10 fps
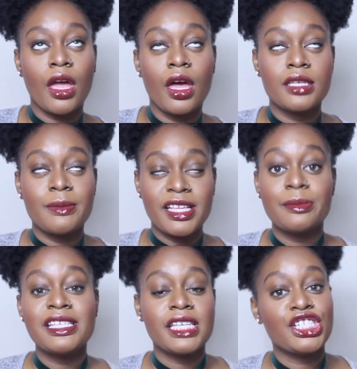it's about to
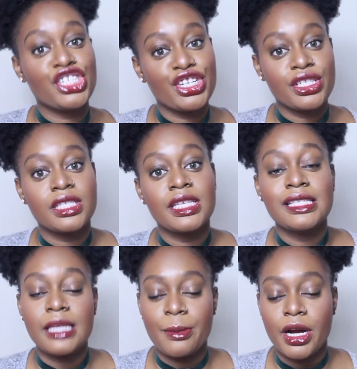be 6 years this
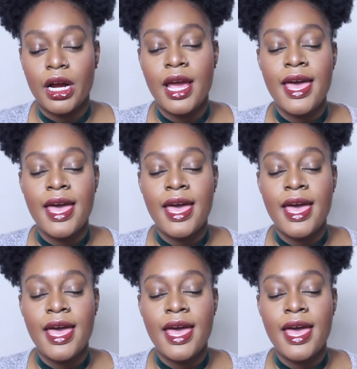summer,